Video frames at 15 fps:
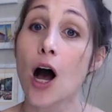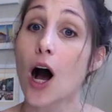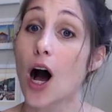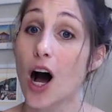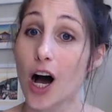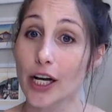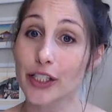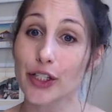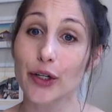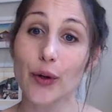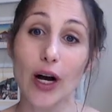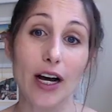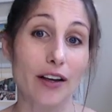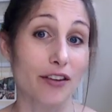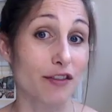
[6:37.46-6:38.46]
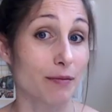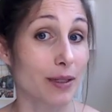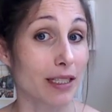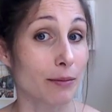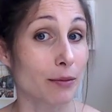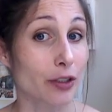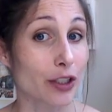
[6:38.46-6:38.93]
Also, there have
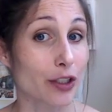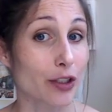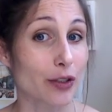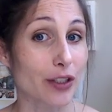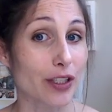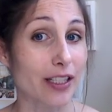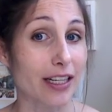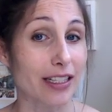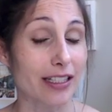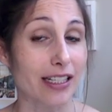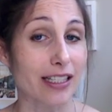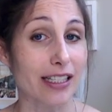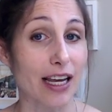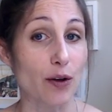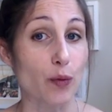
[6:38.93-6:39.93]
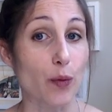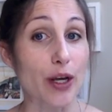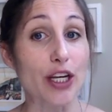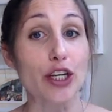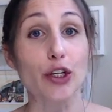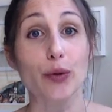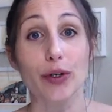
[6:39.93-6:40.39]
been a multitude of studies that say
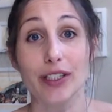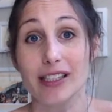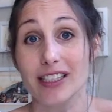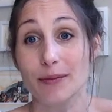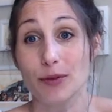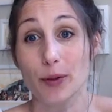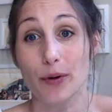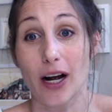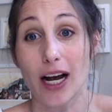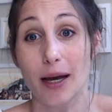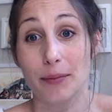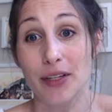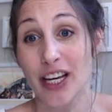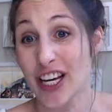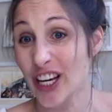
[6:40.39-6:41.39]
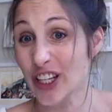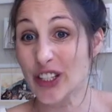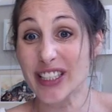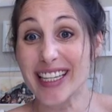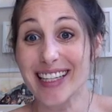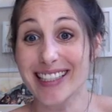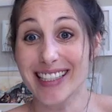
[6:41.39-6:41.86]
when you are sleep deprived, you
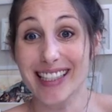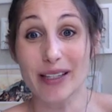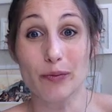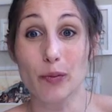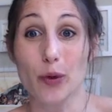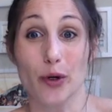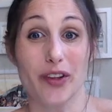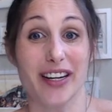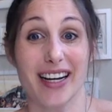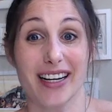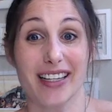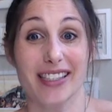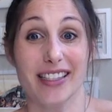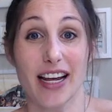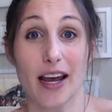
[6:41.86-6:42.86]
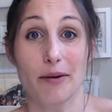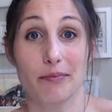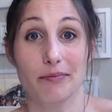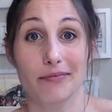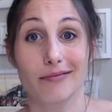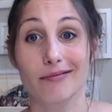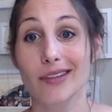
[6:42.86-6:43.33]
tend to eat more the next day.
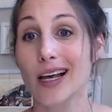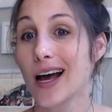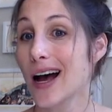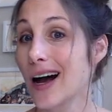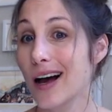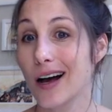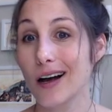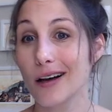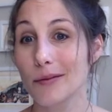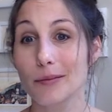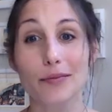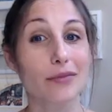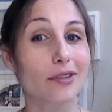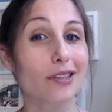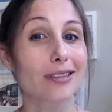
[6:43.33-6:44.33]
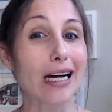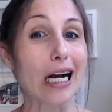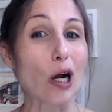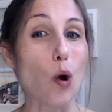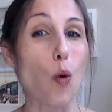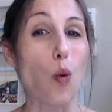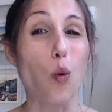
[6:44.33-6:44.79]
They're
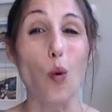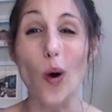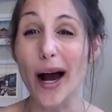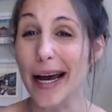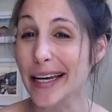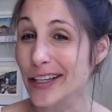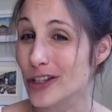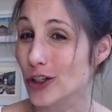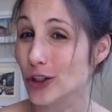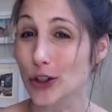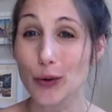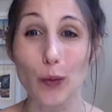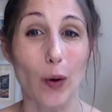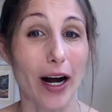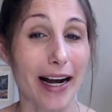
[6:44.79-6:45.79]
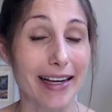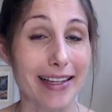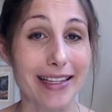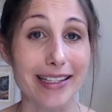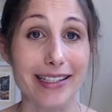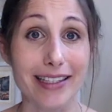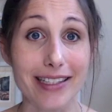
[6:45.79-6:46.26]
not quite sure why
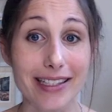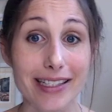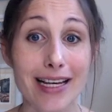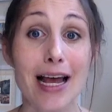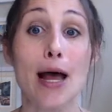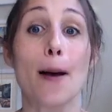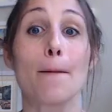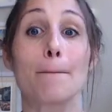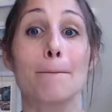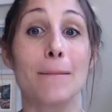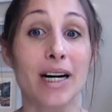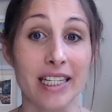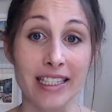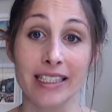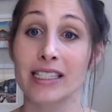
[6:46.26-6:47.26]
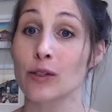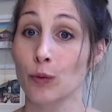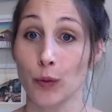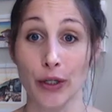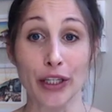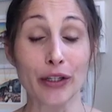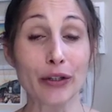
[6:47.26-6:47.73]
this is, but it's
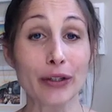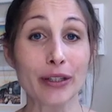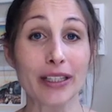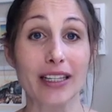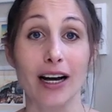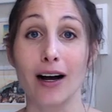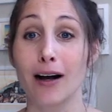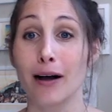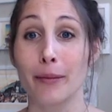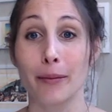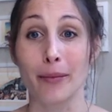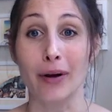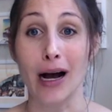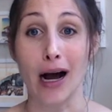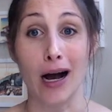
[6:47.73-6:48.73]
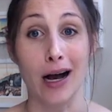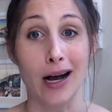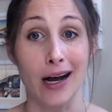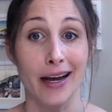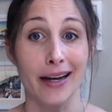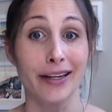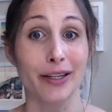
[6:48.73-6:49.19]
real.
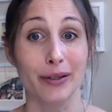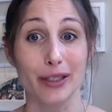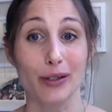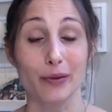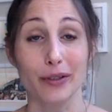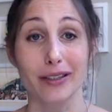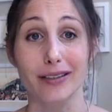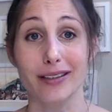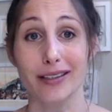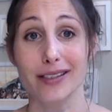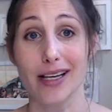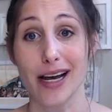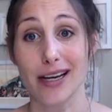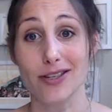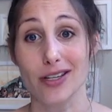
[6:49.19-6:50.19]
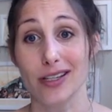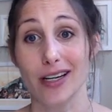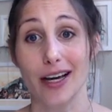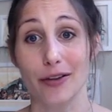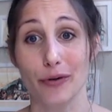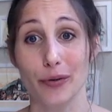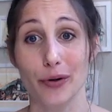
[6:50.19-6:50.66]
I know it's real because I just
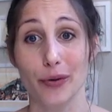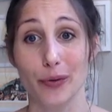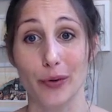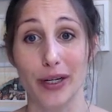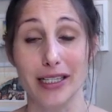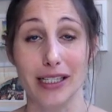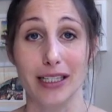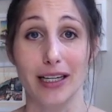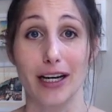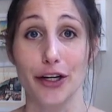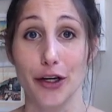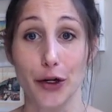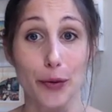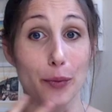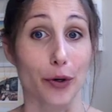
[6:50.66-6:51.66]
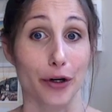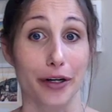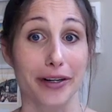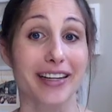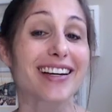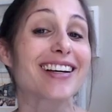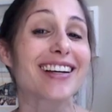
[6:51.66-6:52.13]
got through raising a newborn